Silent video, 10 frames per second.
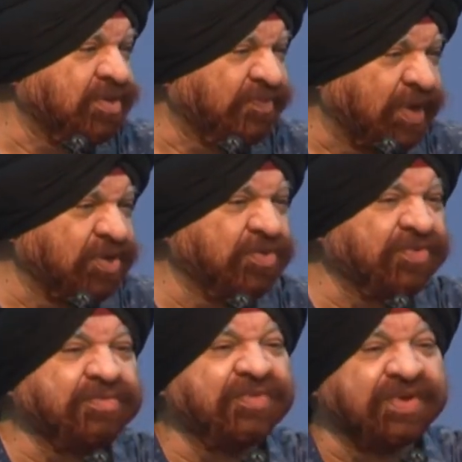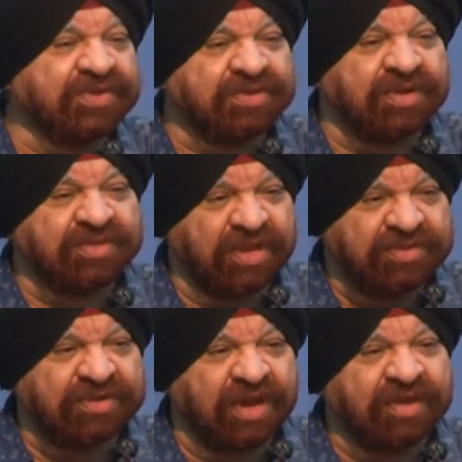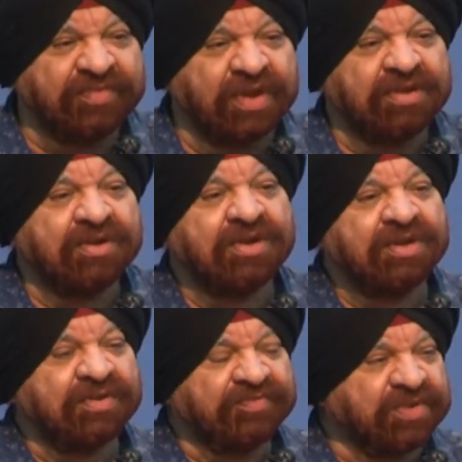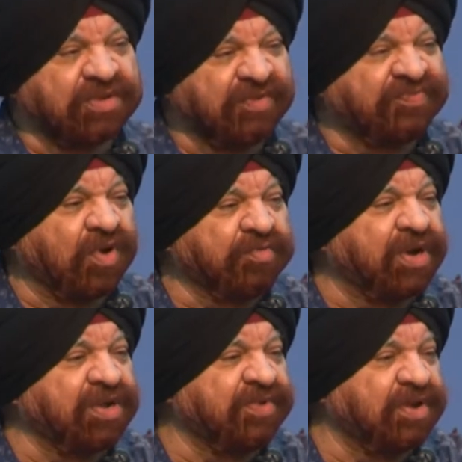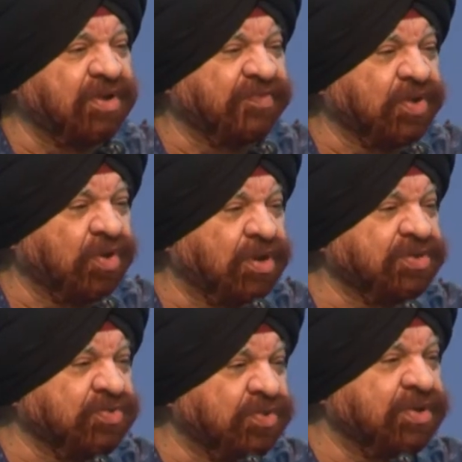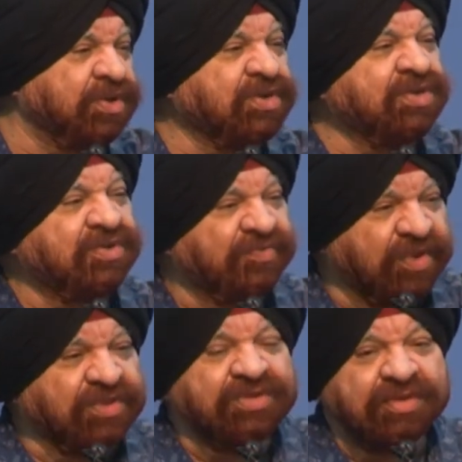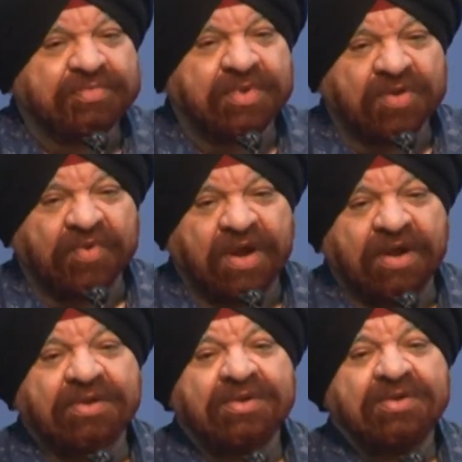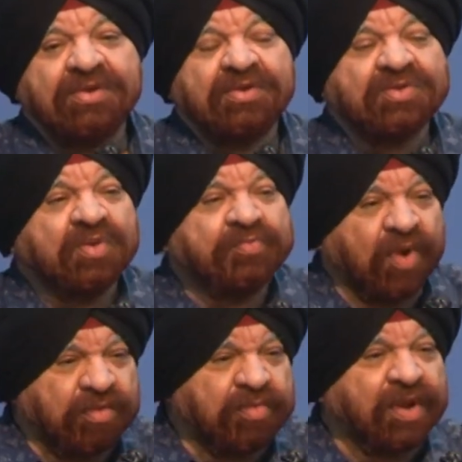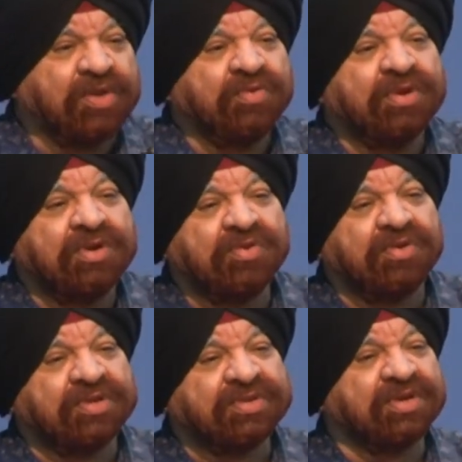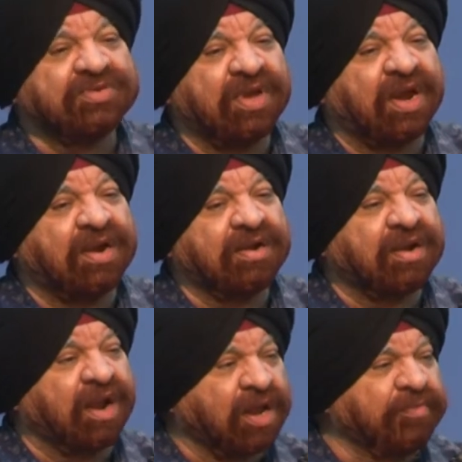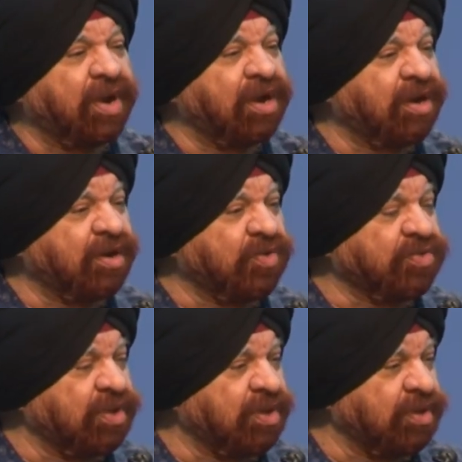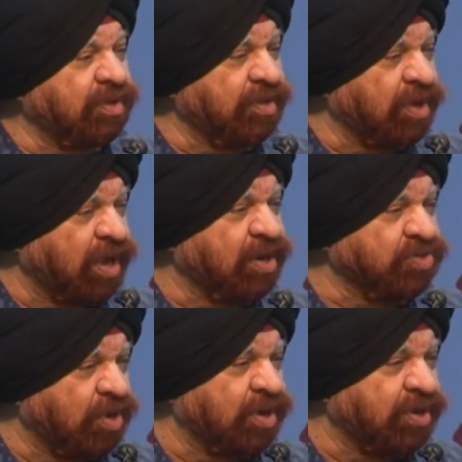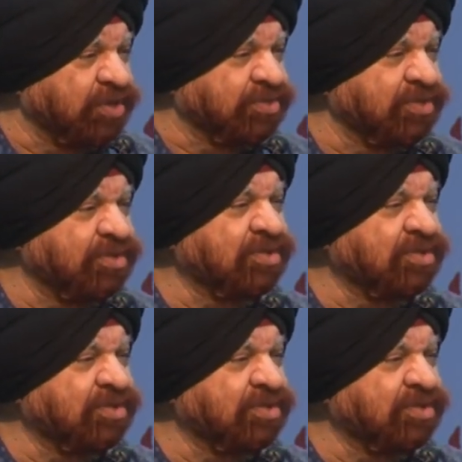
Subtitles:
Why not from the first year? That's the time when, which is the formative year of a college student, where this is required. So probably you need to discuss and recommend it to the higher authorities.